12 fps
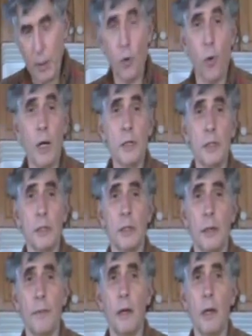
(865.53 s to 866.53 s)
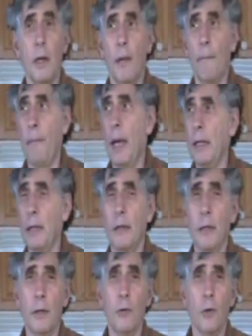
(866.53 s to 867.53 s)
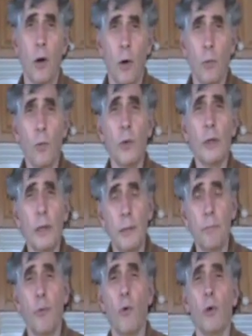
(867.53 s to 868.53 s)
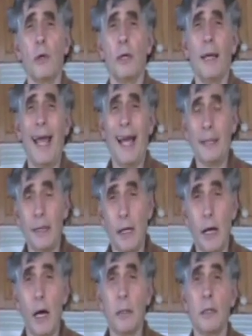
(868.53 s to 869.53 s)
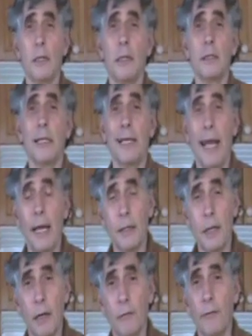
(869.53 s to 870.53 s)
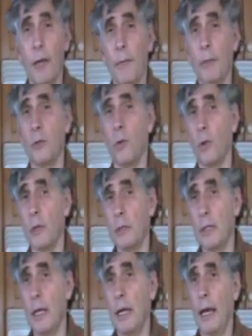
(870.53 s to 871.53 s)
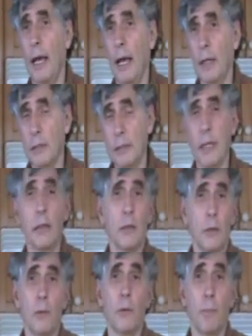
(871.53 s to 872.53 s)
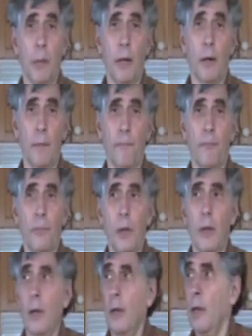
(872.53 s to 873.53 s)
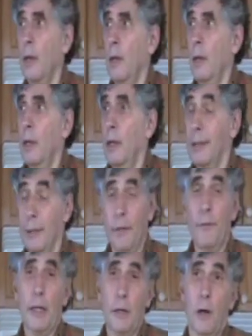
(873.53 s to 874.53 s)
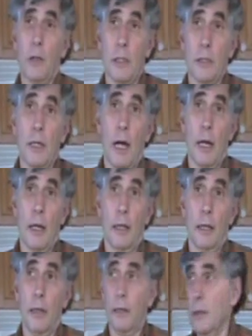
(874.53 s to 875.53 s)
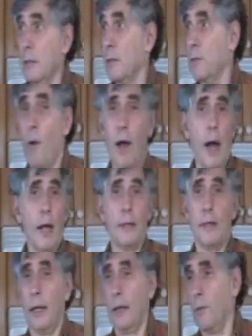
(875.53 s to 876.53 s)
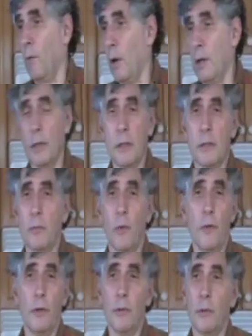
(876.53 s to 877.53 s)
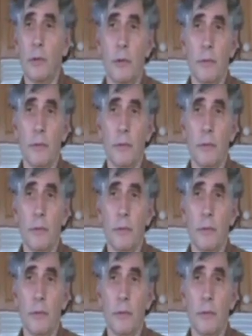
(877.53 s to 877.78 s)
quercetin. Many of these are really important antioxidants and anti-inflammatories and cellular repair. Living in our society, this is why I take one of these smoothies